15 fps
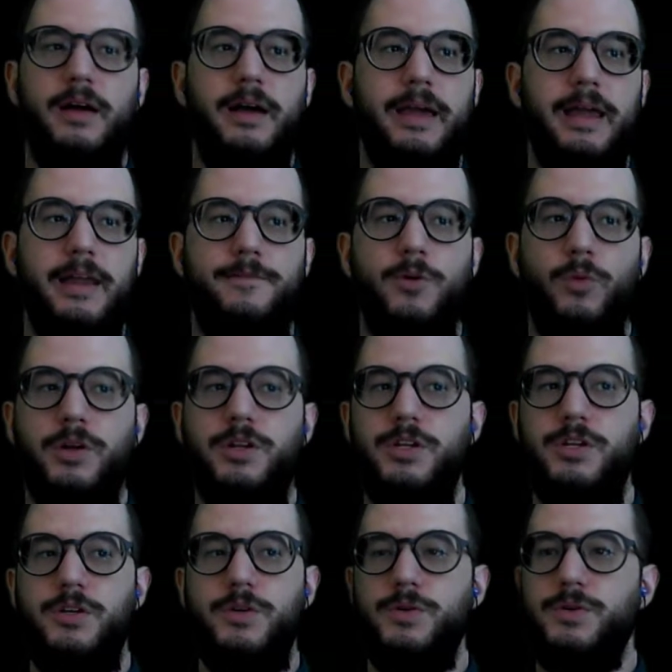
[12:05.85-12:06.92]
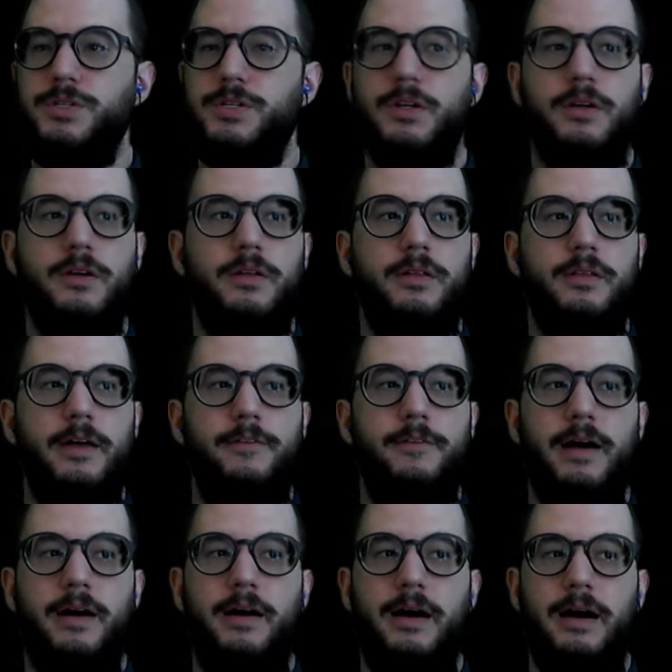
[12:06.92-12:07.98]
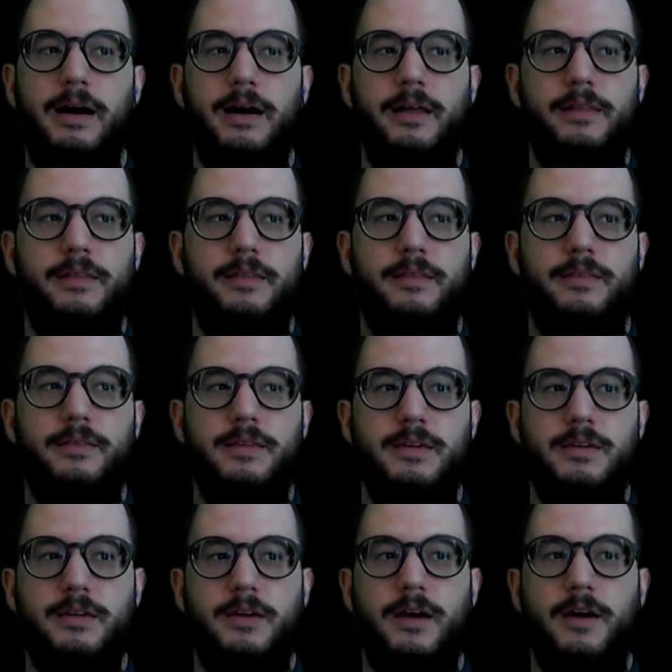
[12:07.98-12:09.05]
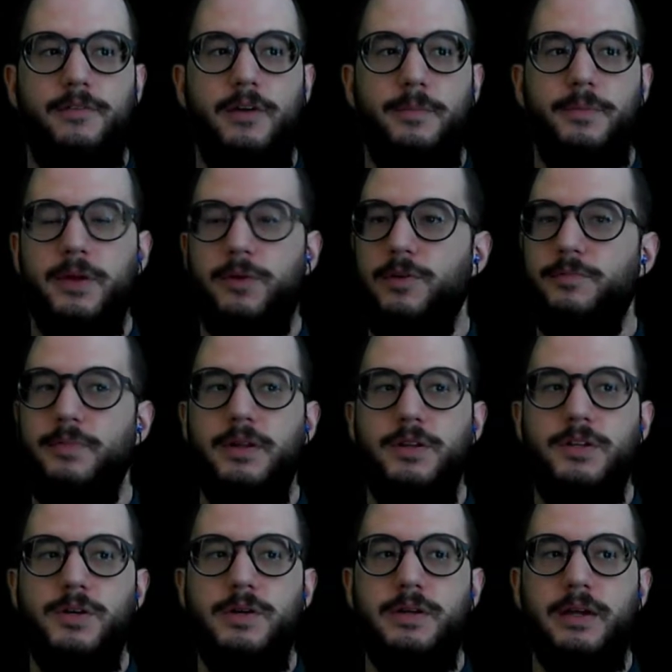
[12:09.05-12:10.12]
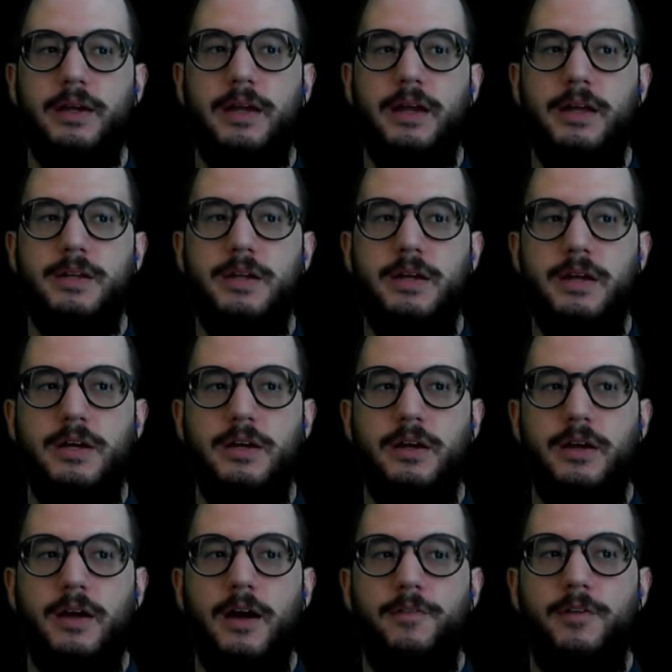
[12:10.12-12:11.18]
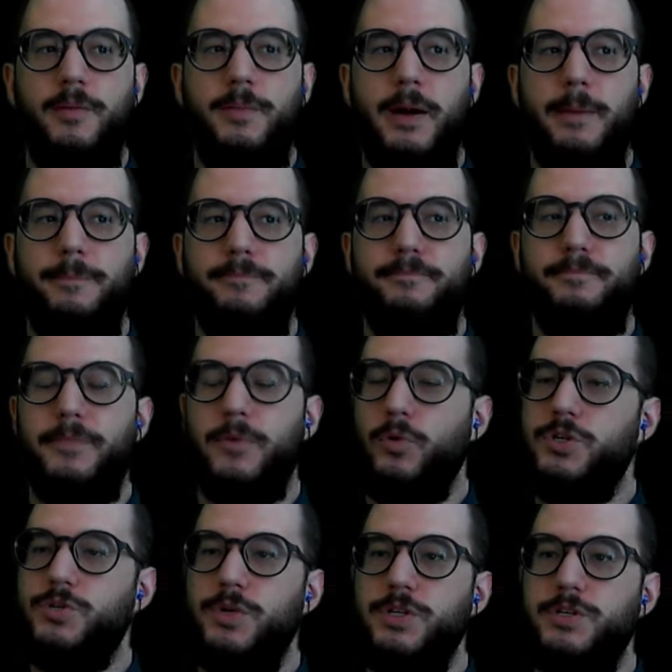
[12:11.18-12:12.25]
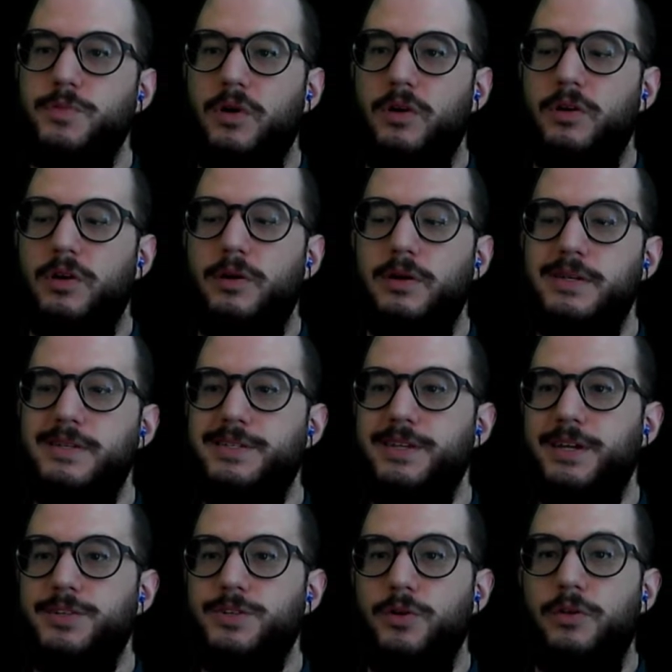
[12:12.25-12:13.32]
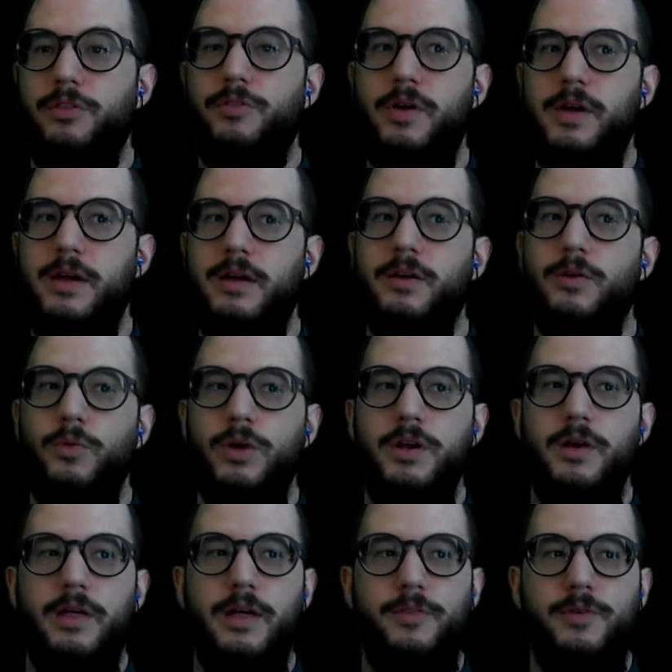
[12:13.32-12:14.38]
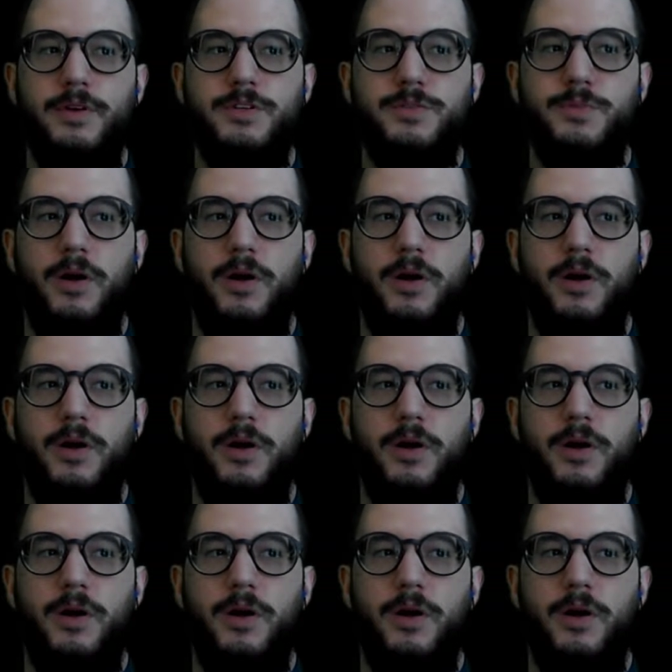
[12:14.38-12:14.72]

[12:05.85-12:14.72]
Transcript: Again, if you want to use that the cover up like we've been doing, again, cover them up. Which one's smaller, 6 or 3? We know that 3 is